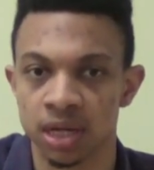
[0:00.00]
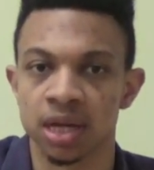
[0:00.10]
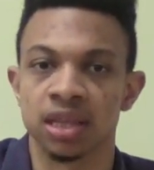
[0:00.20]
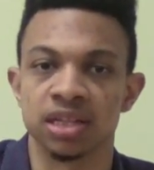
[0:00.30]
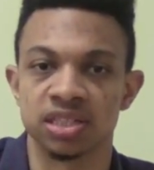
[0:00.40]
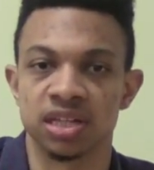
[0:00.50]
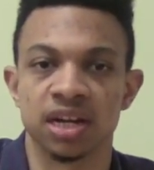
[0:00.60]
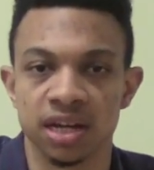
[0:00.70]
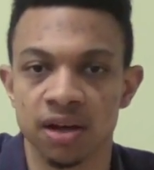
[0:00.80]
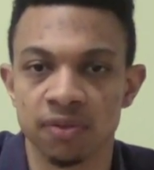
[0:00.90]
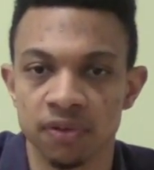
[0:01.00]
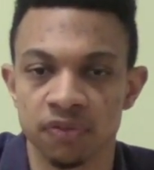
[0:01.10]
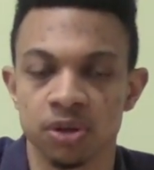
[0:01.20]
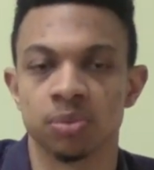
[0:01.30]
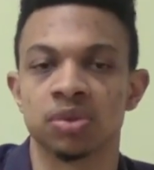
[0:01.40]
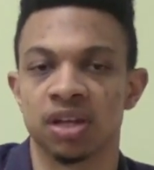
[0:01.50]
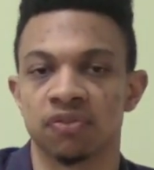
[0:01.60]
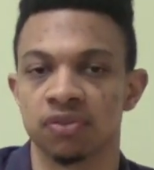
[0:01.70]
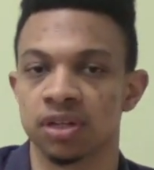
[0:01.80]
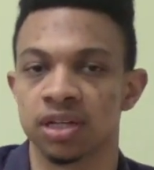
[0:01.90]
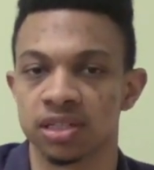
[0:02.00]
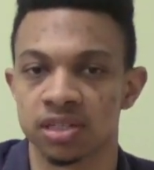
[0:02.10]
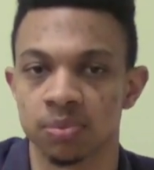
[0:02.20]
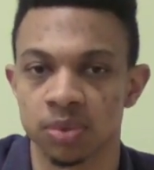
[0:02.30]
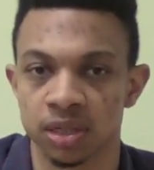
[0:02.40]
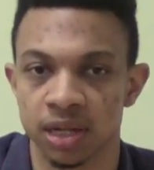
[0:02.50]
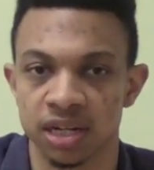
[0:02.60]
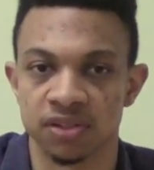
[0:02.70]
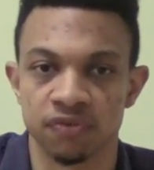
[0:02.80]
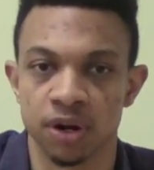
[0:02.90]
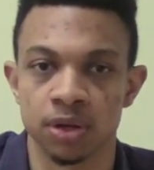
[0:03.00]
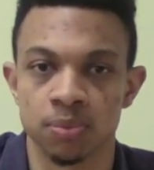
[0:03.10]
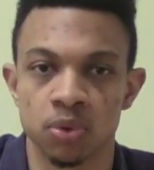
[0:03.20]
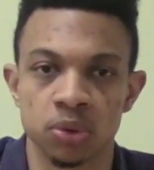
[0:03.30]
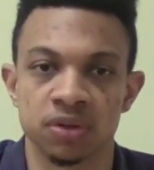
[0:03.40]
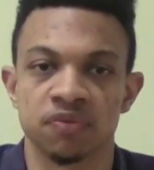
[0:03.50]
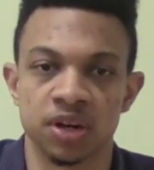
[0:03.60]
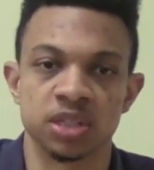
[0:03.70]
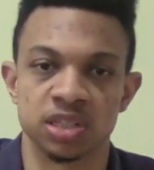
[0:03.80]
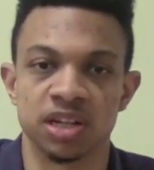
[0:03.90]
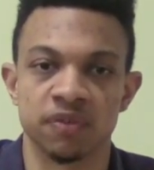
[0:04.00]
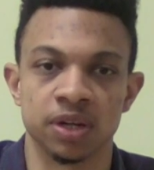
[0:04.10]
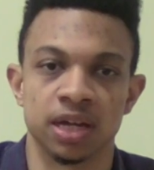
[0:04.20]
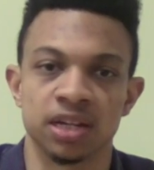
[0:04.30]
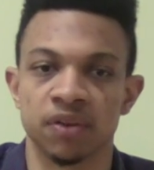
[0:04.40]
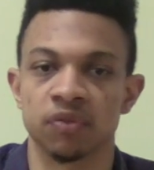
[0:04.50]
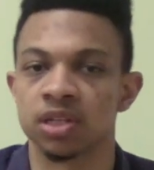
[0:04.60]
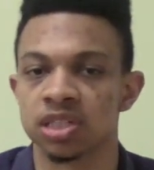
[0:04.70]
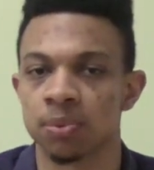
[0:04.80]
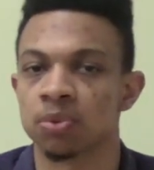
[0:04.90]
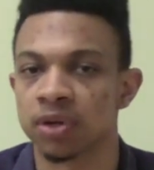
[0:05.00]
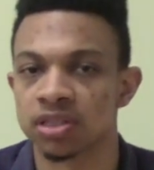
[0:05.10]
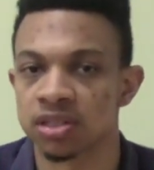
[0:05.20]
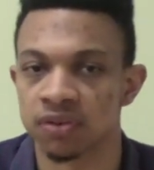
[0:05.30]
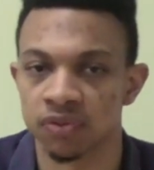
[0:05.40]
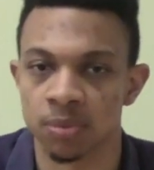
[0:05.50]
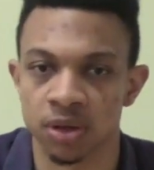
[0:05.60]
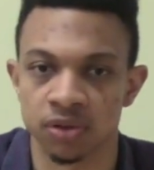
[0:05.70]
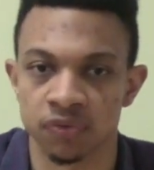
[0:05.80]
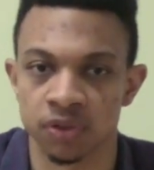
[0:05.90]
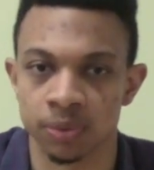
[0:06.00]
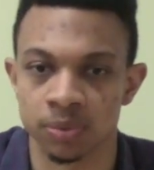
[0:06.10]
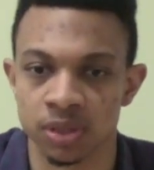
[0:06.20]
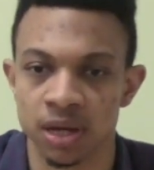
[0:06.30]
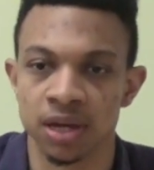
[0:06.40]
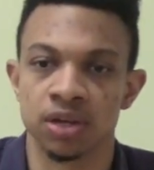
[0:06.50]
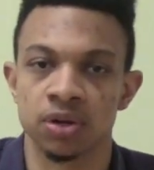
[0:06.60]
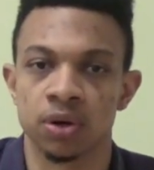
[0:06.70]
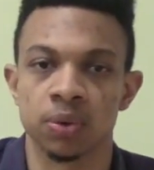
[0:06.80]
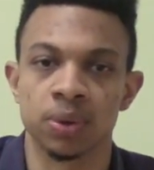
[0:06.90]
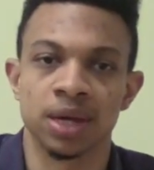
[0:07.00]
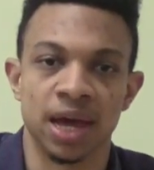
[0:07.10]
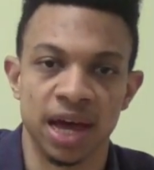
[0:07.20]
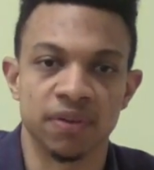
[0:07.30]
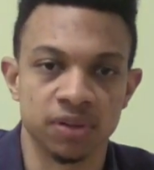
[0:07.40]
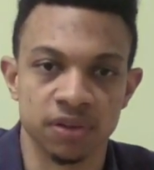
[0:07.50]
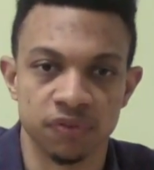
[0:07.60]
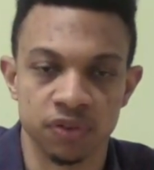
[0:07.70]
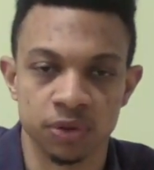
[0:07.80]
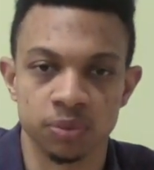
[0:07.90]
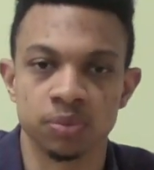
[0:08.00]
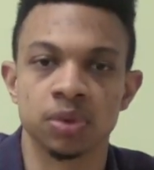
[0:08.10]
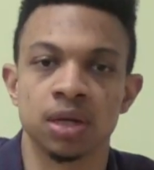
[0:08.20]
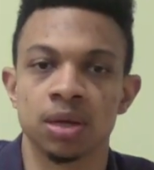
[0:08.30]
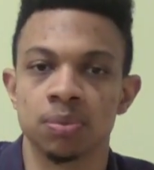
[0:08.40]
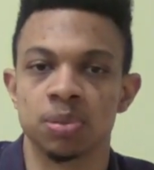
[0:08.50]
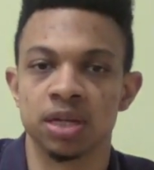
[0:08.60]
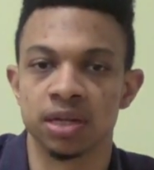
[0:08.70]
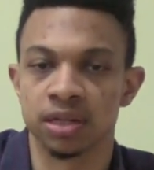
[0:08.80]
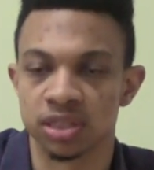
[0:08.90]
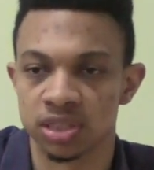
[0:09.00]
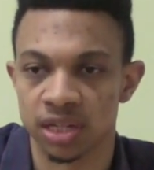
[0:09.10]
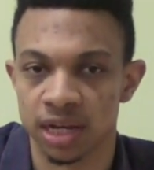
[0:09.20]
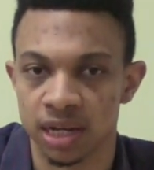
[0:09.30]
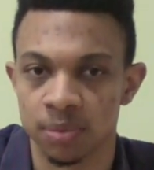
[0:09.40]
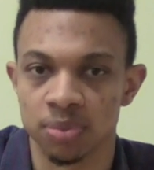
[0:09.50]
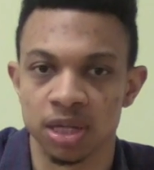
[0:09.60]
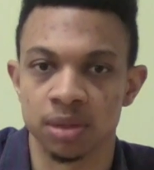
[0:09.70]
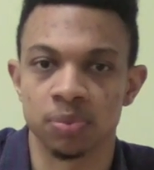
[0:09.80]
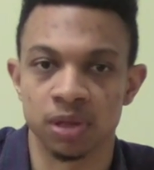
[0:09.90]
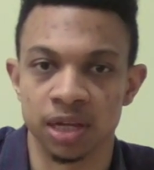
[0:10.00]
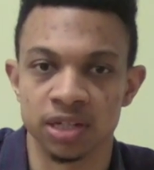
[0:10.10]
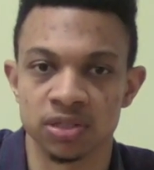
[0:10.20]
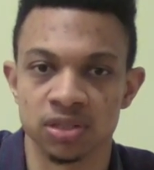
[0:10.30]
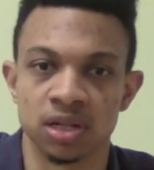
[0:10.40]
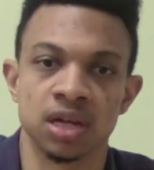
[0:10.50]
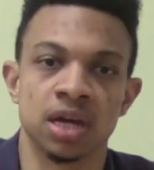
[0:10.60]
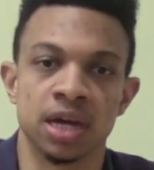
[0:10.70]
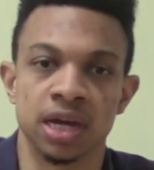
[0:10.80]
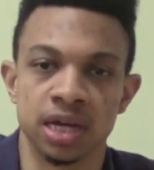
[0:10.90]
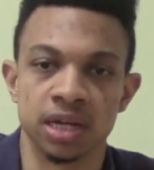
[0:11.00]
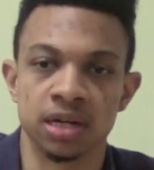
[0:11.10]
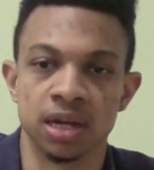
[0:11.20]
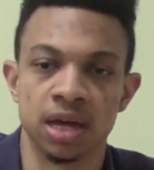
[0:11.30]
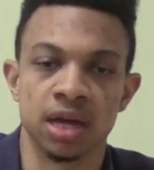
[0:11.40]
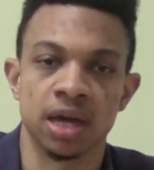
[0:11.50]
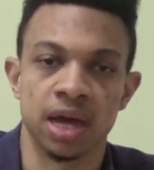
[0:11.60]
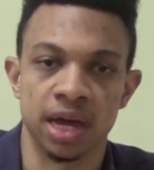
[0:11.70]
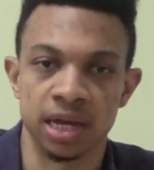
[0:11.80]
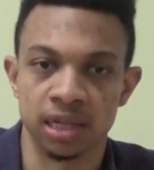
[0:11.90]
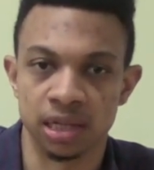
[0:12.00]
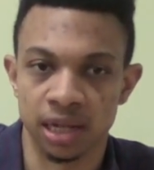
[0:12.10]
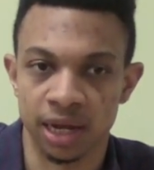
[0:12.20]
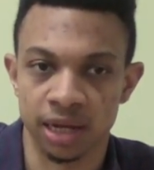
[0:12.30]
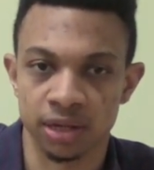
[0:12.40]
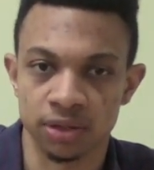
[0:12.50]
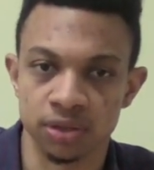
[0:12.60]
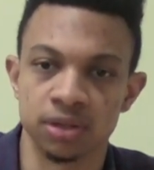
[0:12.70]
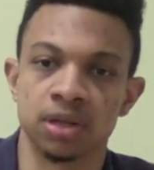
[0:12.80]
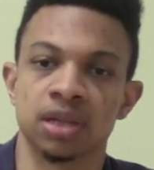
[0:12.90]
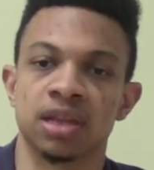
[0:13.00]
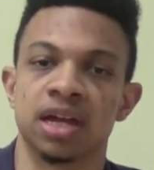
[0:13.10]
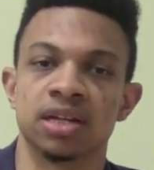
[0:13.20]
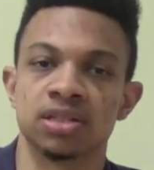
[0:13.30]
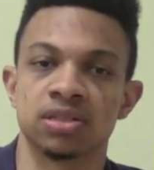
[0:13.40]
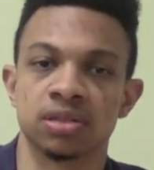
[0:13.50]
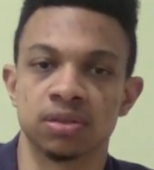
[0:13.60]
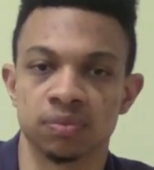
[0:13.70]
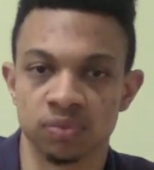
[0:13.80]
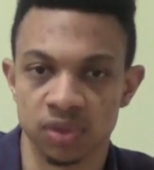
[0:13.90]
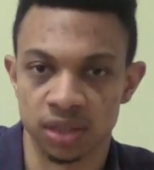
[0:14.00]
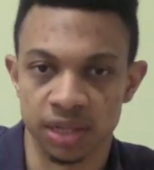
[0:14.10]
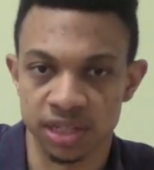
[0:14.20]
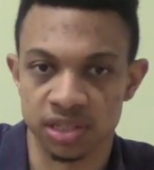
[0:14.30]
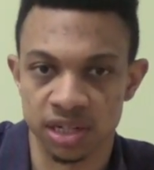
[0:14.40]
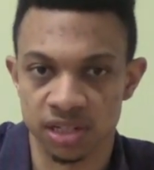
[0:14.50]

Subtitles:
The setting of the film definitely is something that is very important, very significant, and definitely separates it from other films. You know, having the film being set and being placed in a land that is, yes, it is